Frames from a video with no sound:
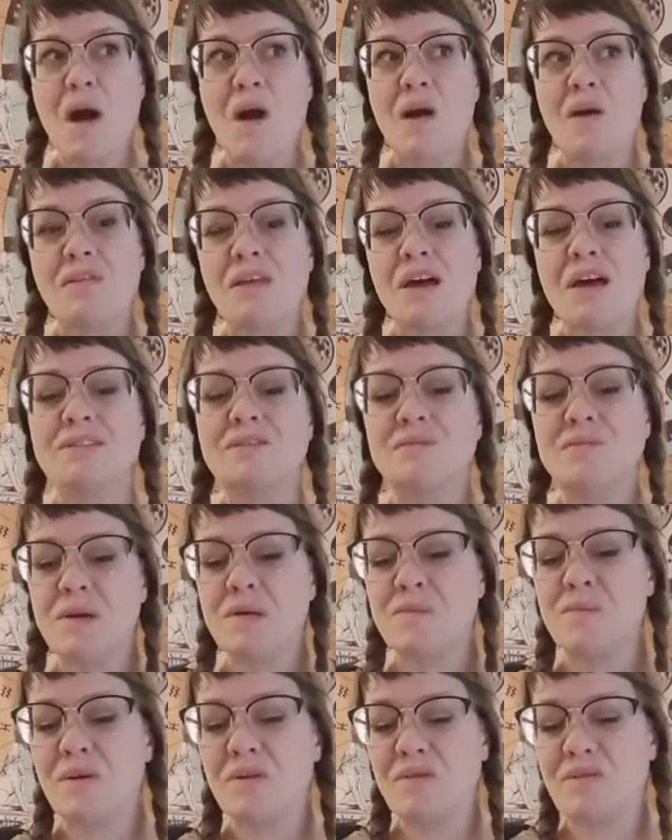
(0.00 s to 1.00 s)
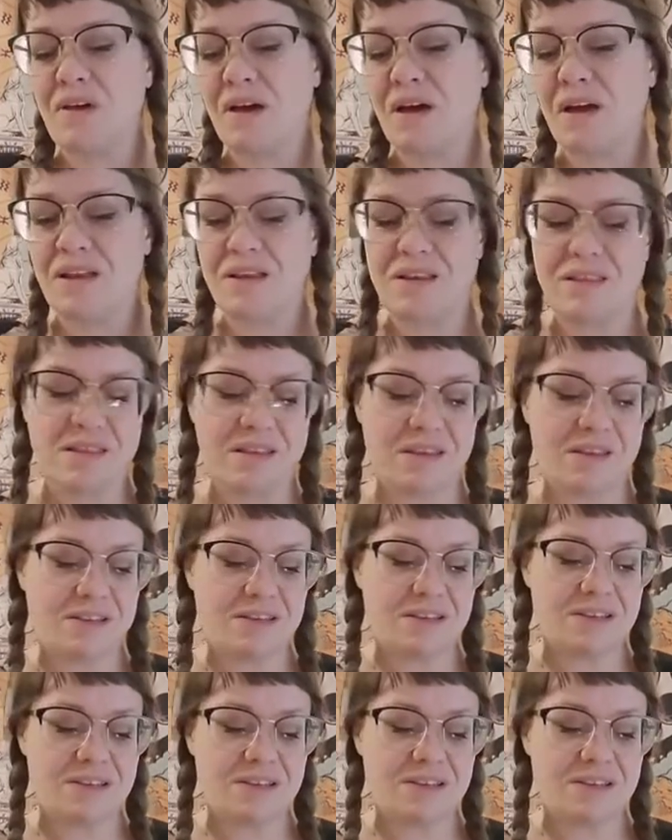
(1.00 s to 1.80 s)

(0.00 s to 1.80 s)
that's way more fun than just,